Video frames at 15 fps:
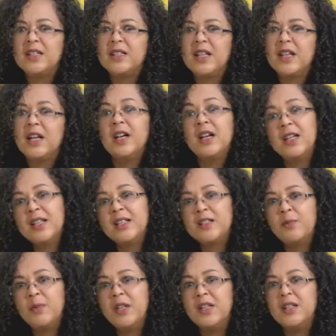and her
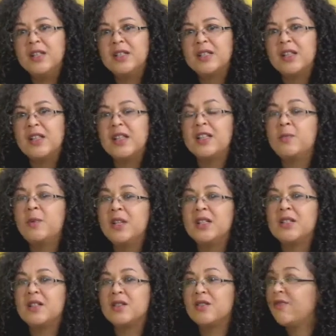experience and the
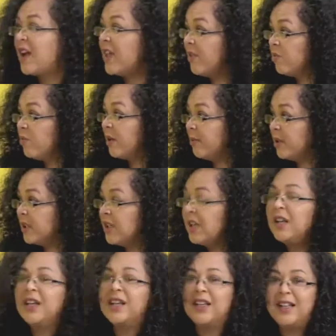experiences of other women
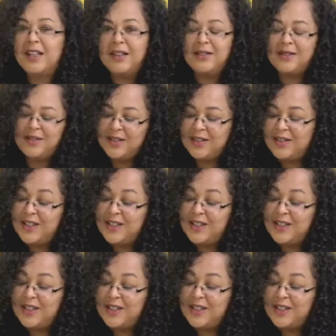in the